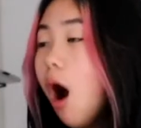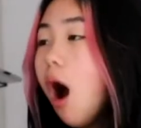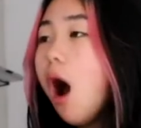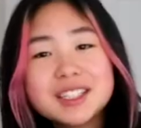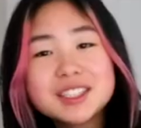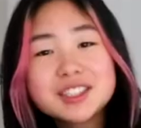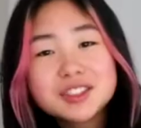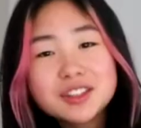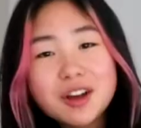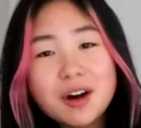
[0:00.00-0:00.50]
The
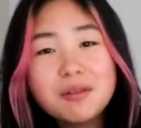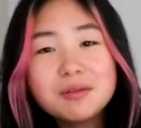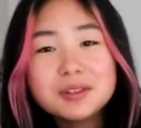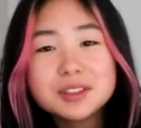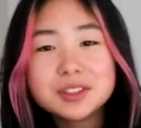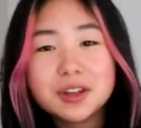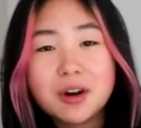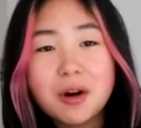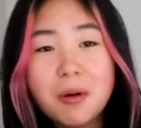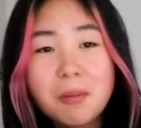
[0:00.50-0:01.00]
salt
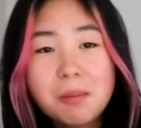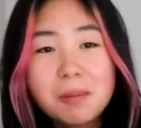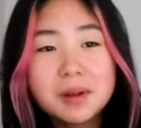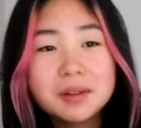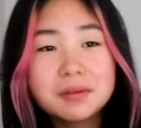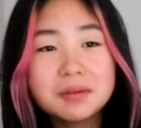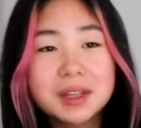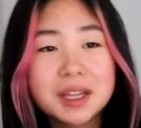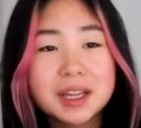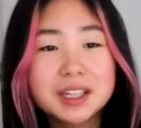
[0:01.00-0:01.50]
was
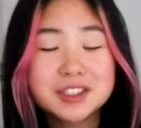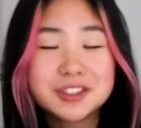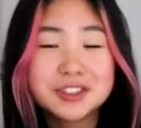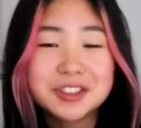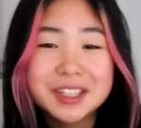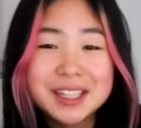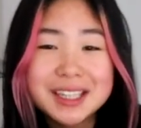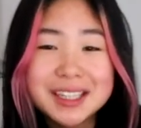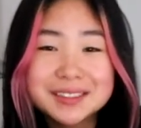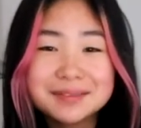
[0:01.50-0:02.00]
open when I
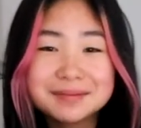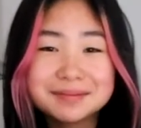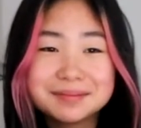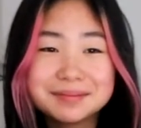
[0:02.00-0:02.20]
shook it.